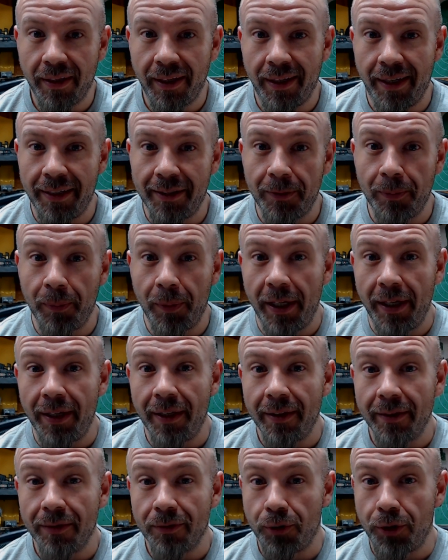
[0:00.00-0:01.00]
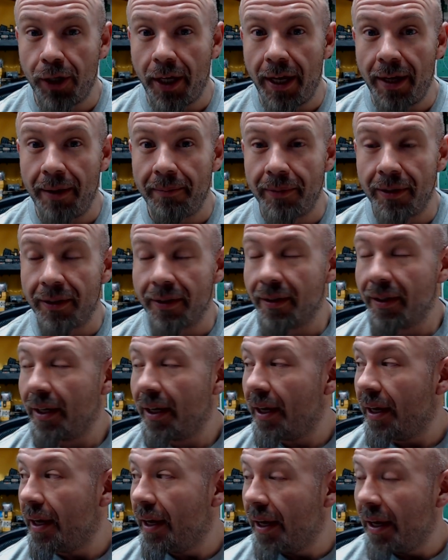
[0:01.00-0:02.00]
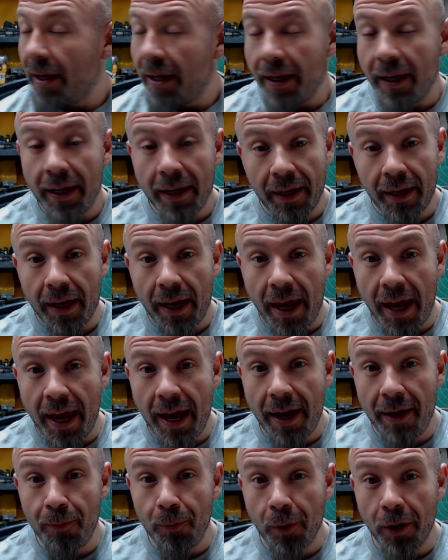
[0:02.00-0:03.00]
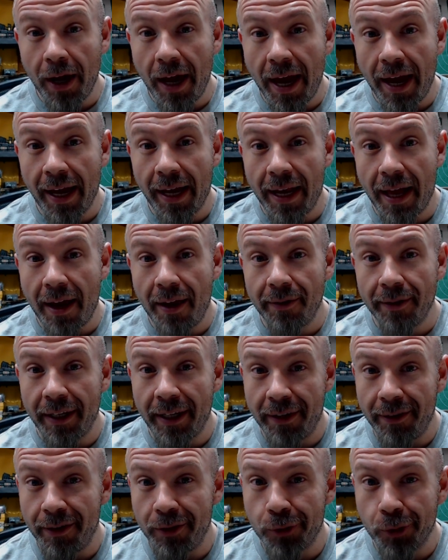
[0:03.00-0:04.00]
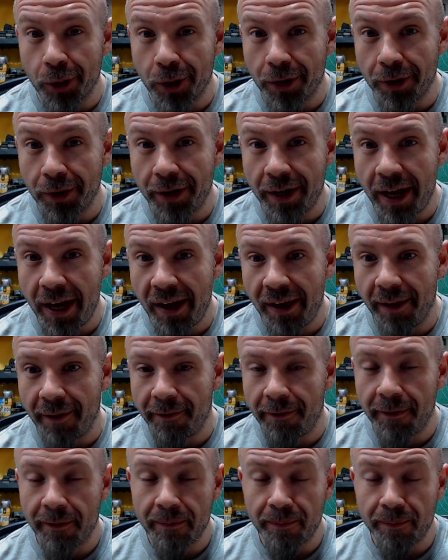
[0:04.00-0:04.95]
It's me, James, and we're hanging out in the Trigger Cave.